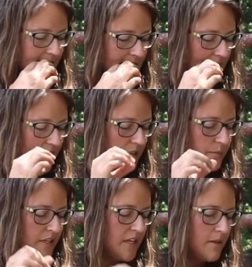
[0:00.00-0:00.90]

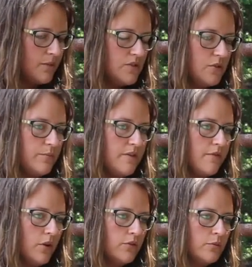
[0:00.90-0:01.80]
And being able to be
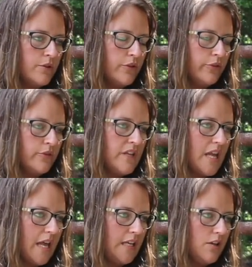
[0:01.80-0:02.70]
vulnerable through the
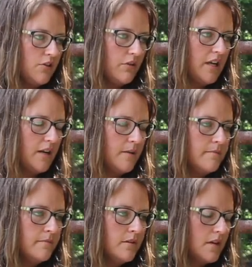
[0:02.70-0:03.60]

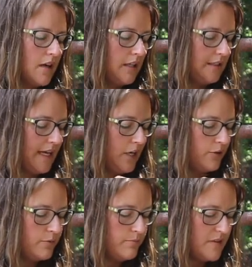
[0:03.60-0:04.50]
Enneagram
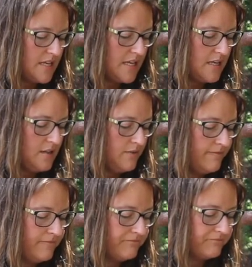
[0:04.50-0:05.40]
allowed me
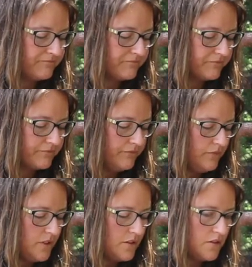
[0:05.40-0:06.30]

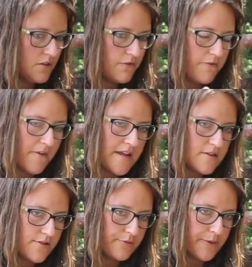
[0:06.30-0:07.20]
to
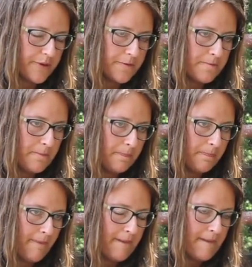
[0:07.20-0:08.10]
fight through
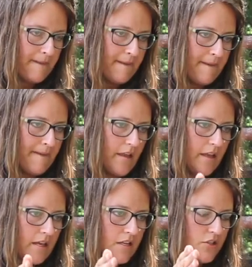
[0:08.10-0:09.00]

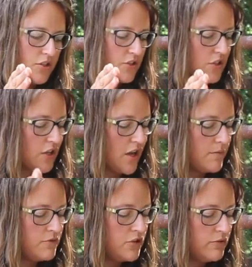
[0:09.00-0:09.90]
and to
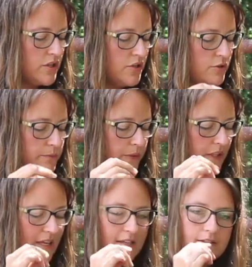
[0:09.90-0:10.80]
come to a new
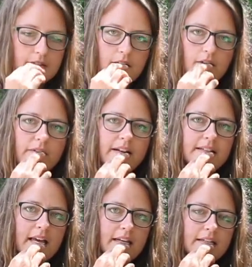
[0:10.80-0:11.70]
place of
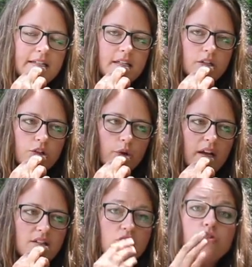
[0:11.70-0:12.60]
identity in
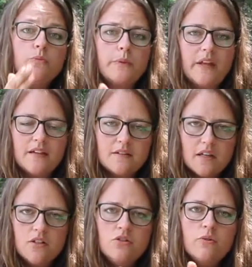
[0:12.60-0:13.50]
Christ, a new place.
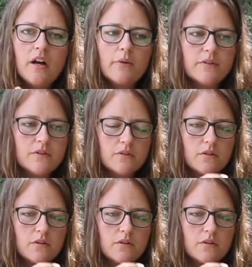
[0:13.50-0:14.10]
I knew I was